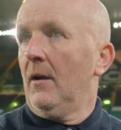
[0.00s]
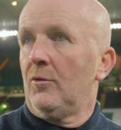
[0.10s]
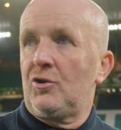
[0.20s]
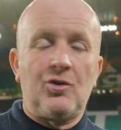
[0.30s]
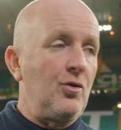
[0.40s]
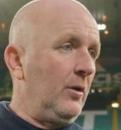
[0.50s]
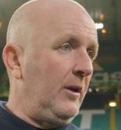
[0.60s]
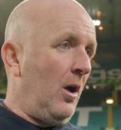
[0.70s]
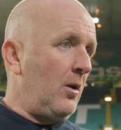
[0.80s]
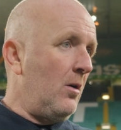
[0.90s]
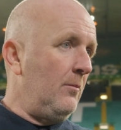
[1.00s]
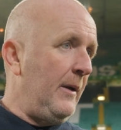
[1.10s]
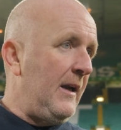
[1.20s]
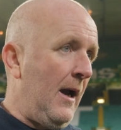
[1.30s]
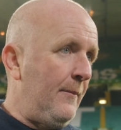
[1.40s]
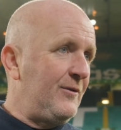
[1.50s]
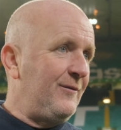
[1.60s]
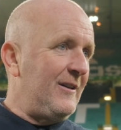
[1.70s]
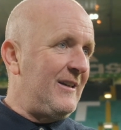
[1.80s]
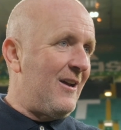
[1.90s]
we're just going to turn up and beat Hibs
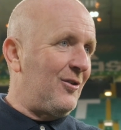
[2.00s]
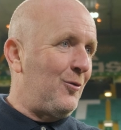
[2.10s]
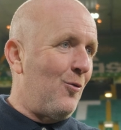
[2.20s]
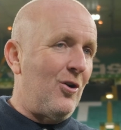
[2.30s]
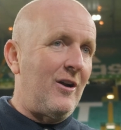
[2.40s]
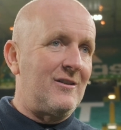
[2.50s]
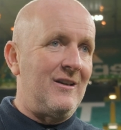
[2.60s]
for certain quarters,